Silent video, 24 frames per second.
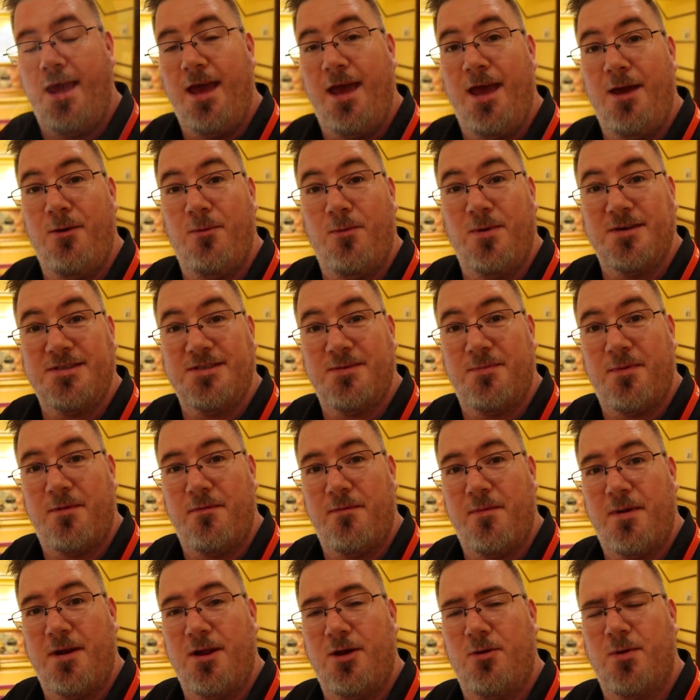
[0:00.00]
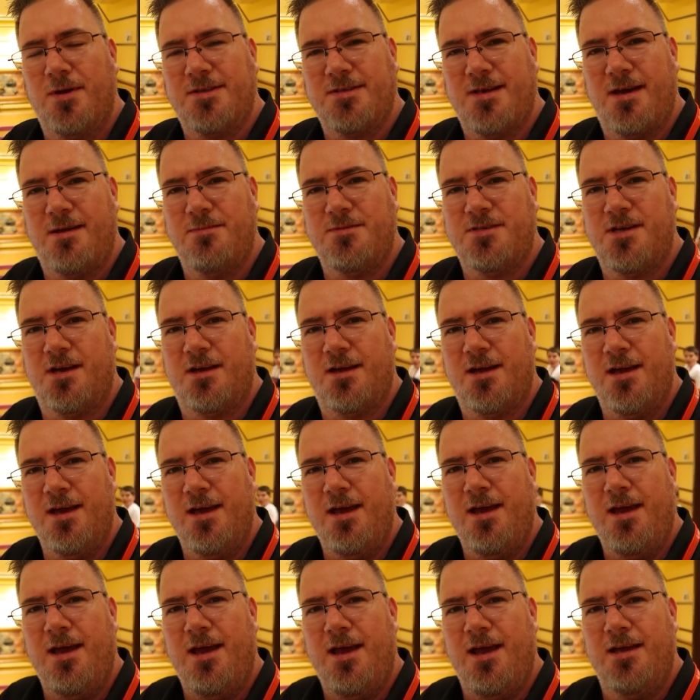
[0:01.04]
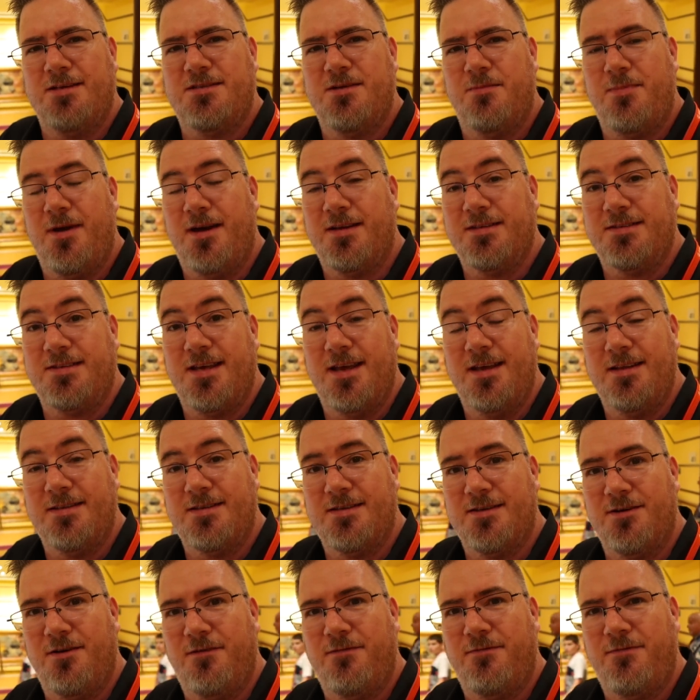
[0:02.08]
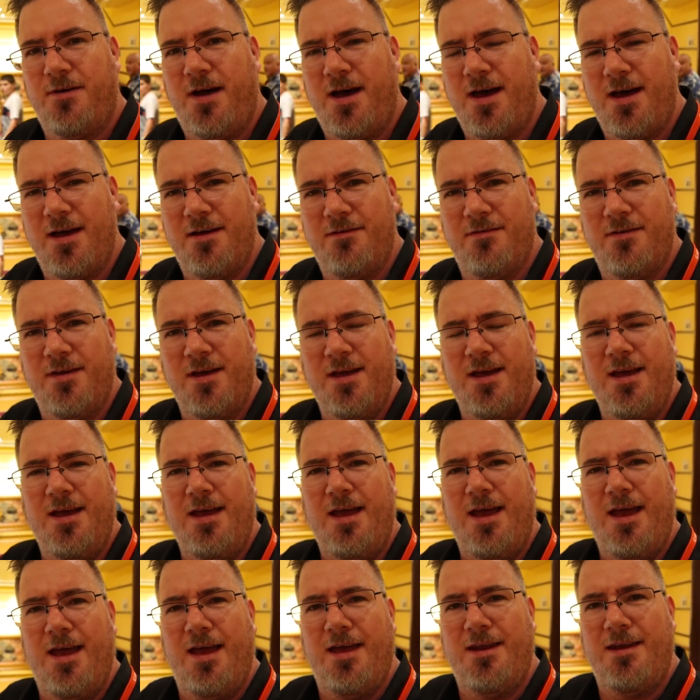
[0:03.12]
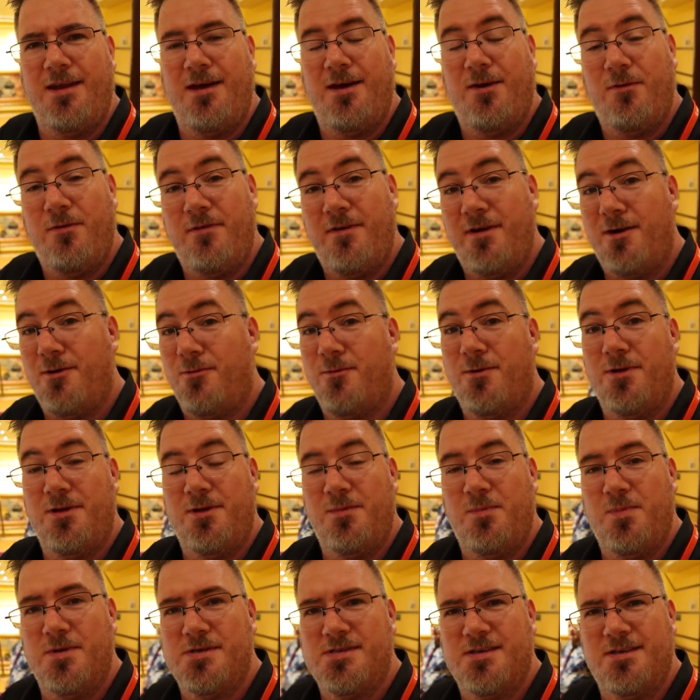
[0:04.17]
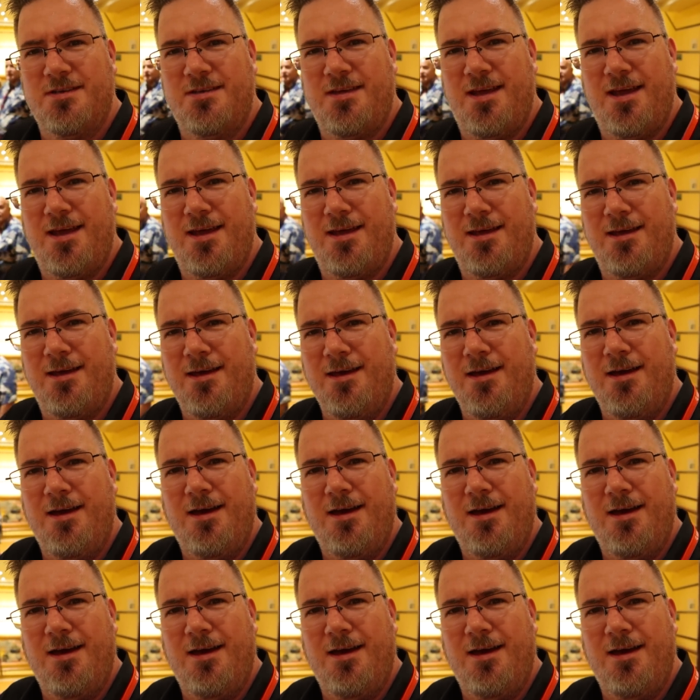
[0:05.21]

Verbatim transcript: Hey, hey, what's up, everybody? Quick time check. It's about ten till five, and uh, we've had a really busy day.